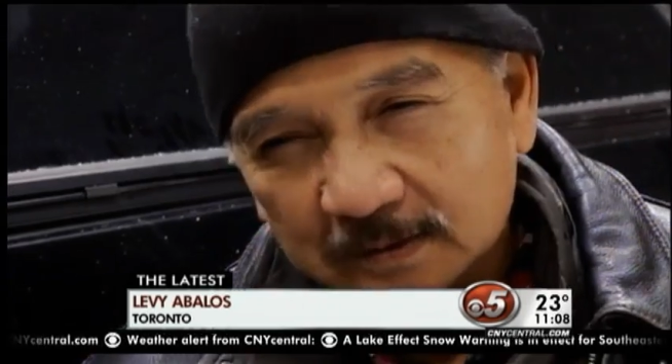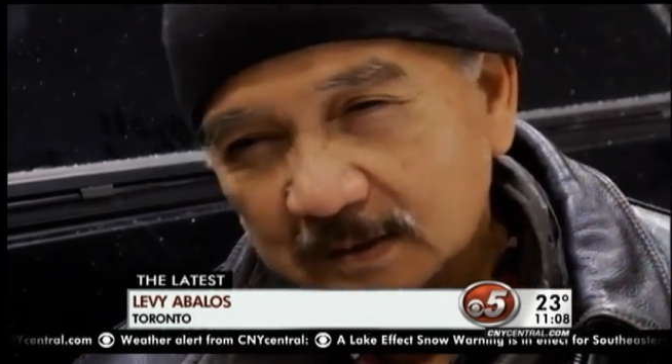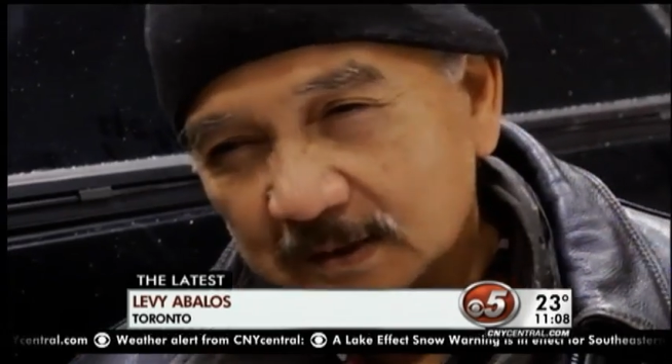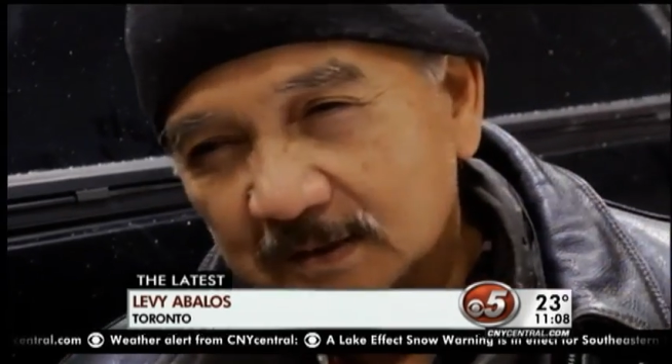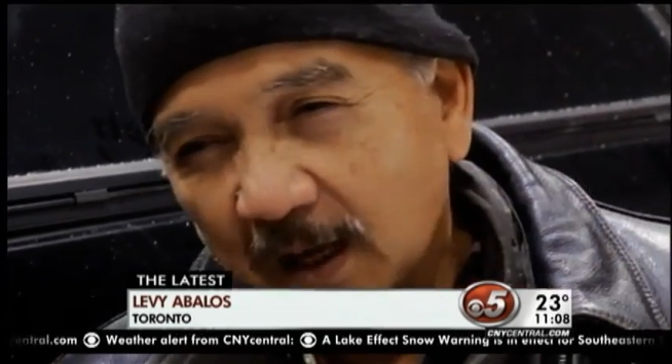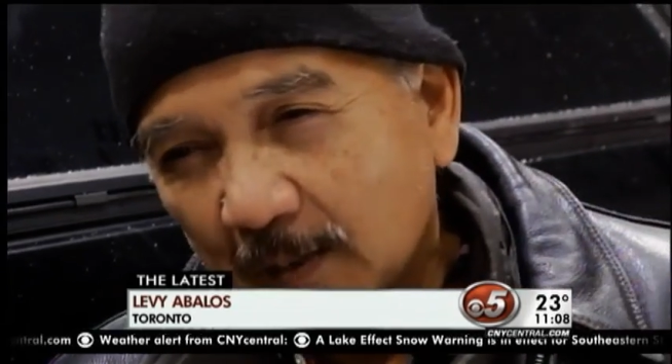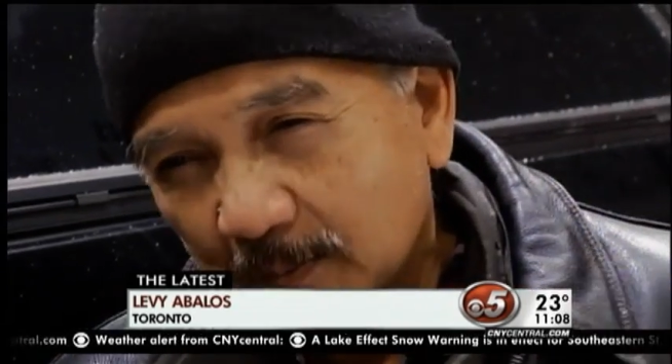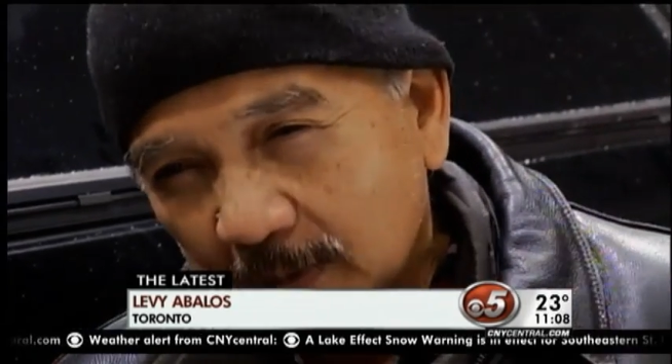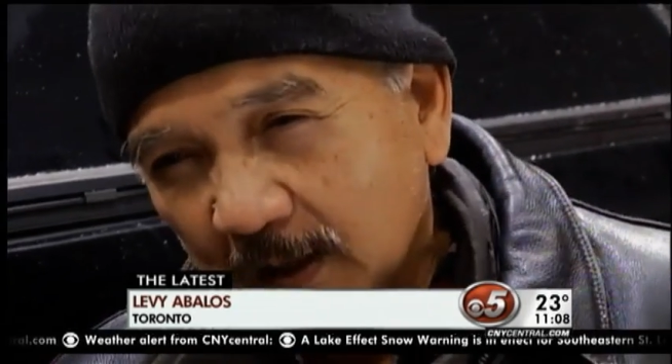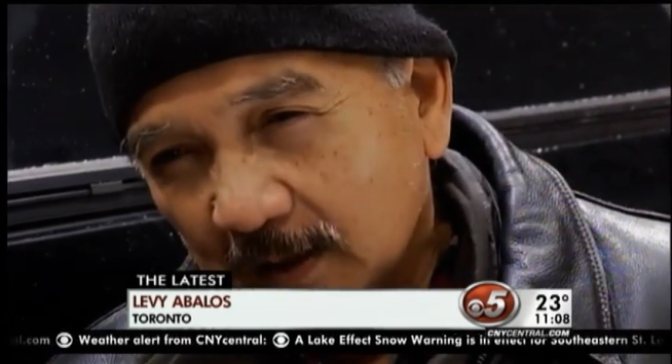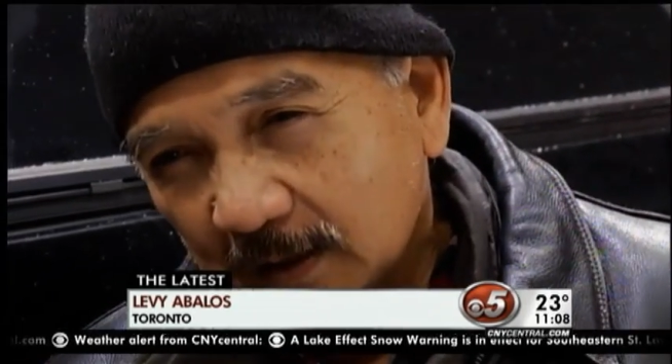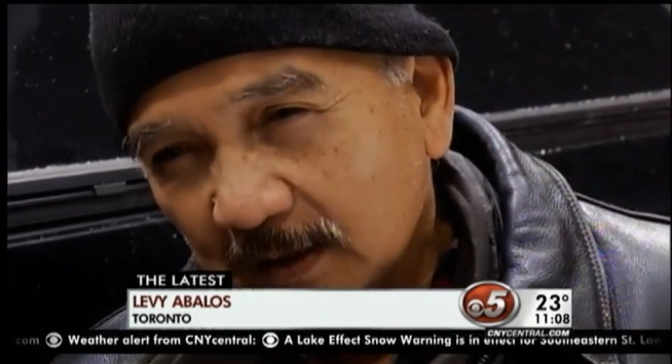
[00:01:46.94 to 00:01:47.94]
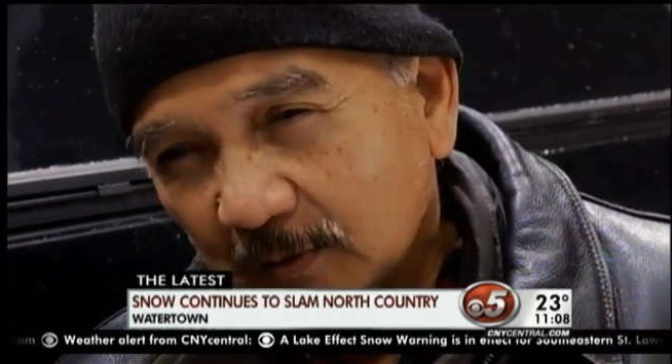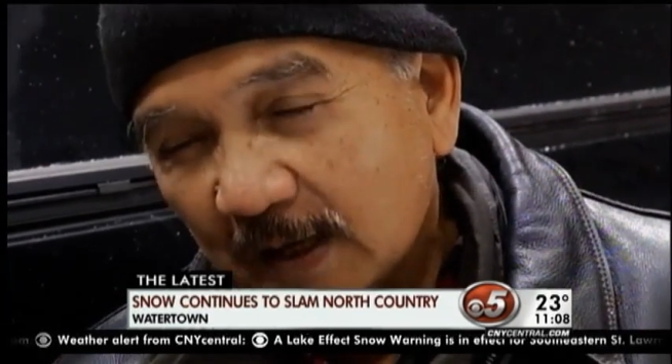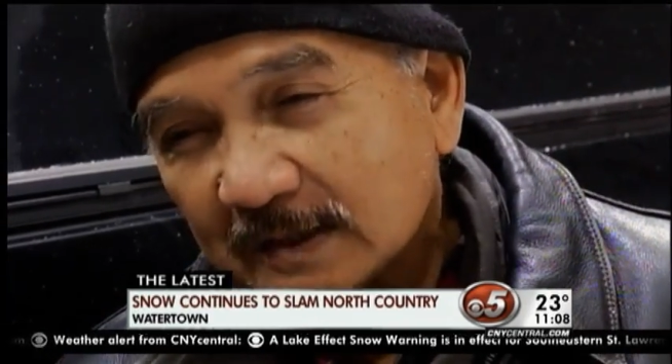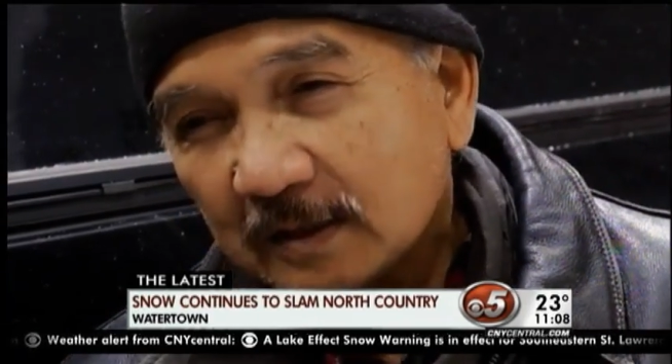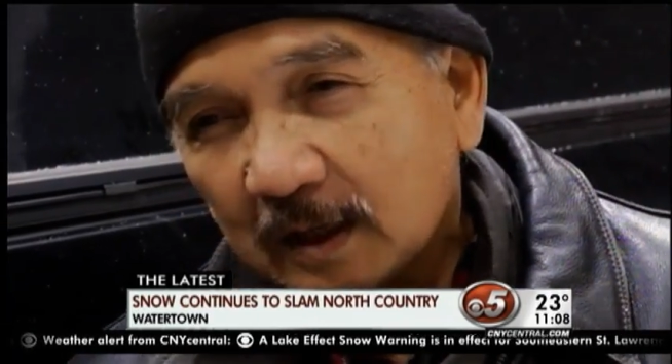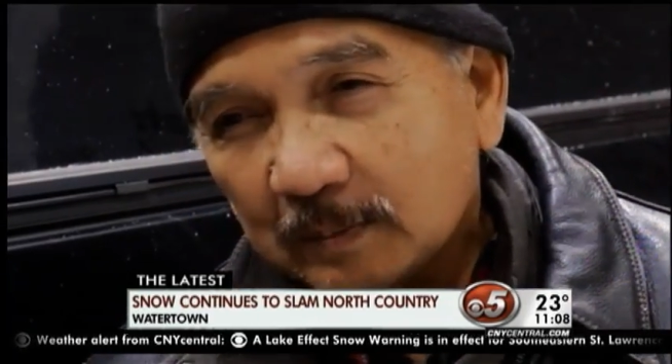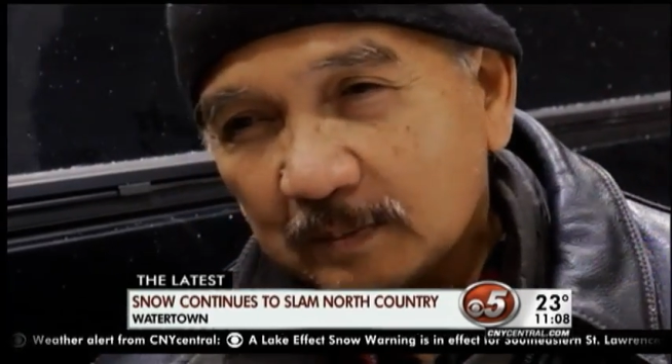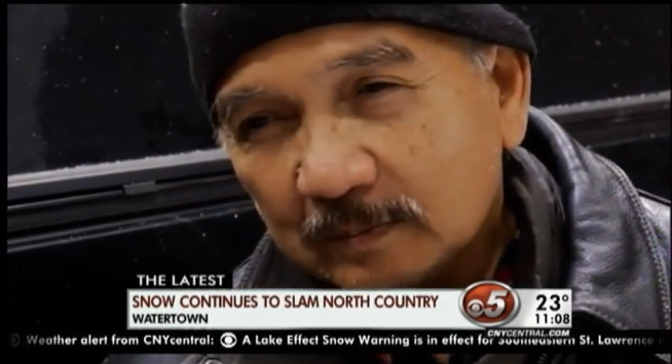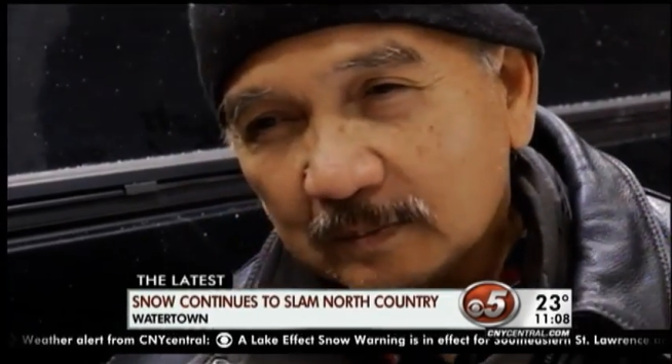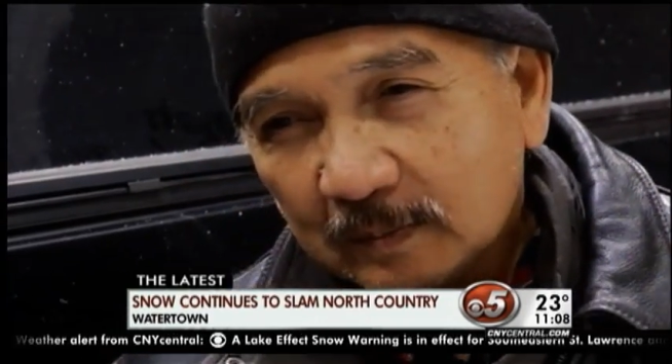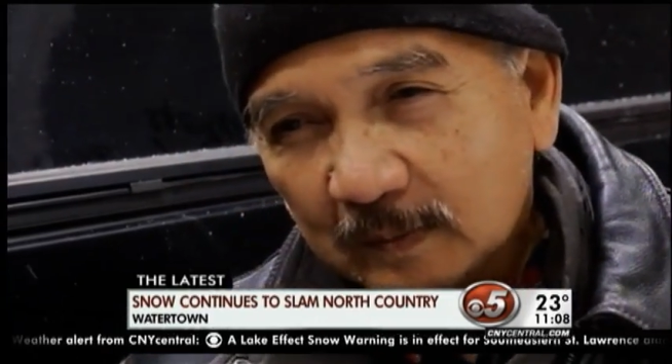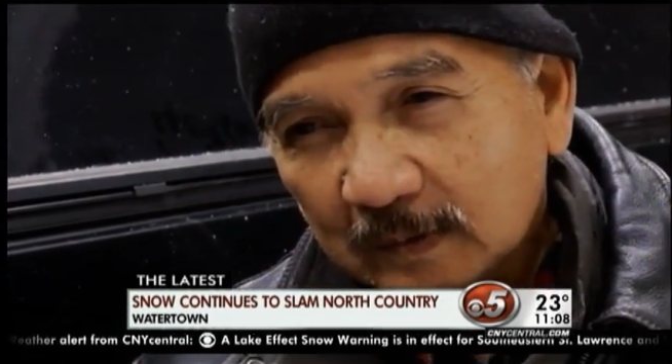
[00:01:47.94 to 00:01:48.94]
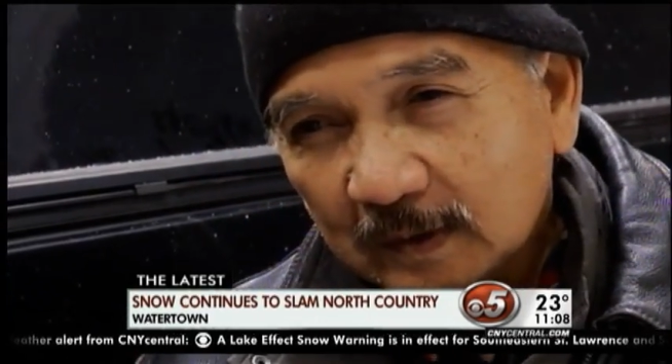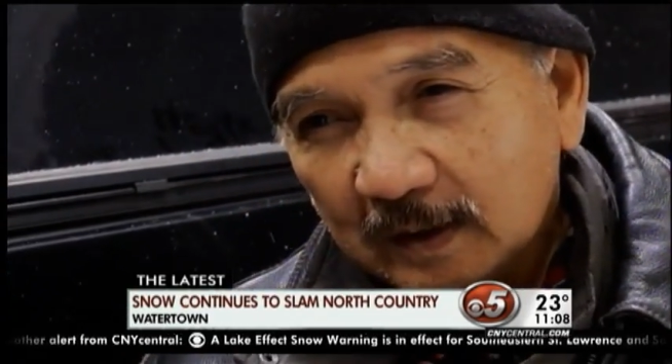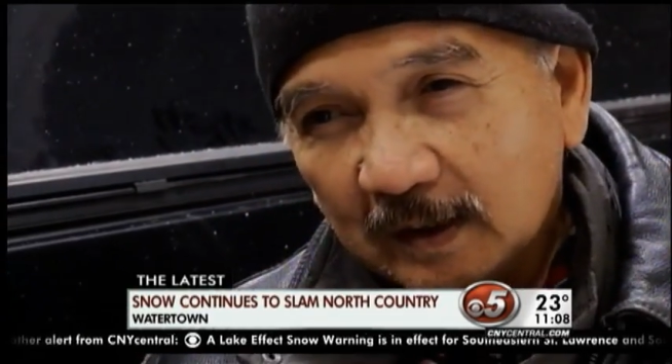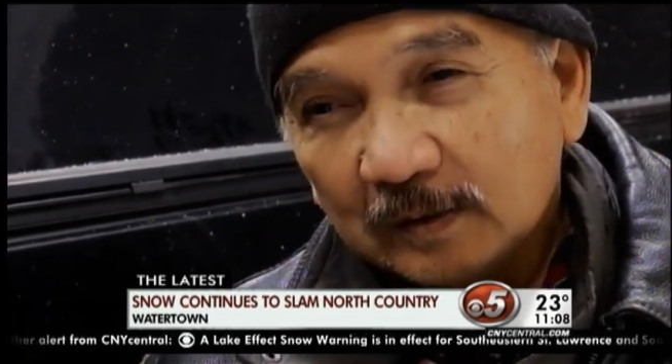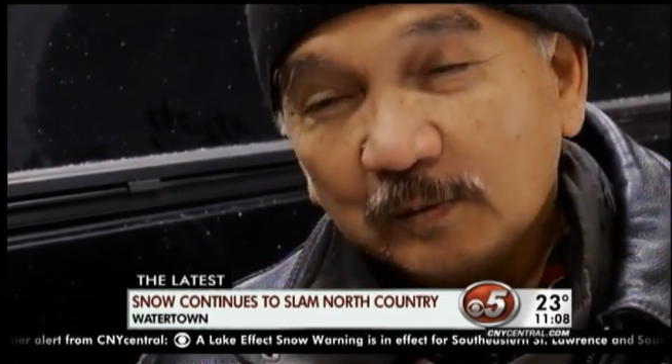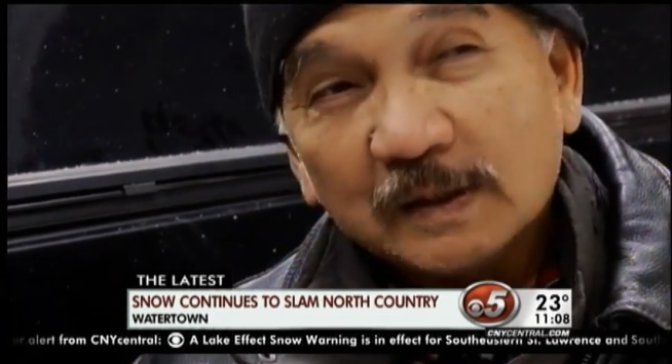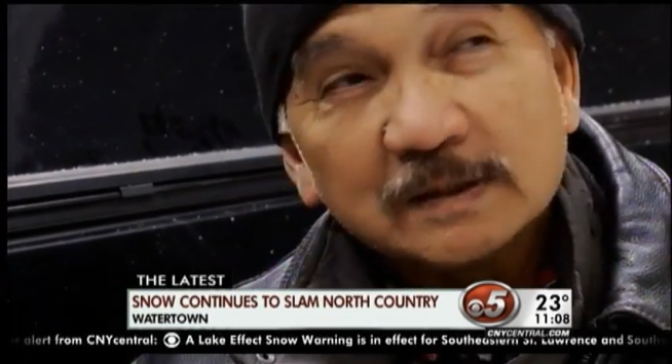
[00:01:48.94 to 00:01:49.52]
stop, uh, the rest stop, and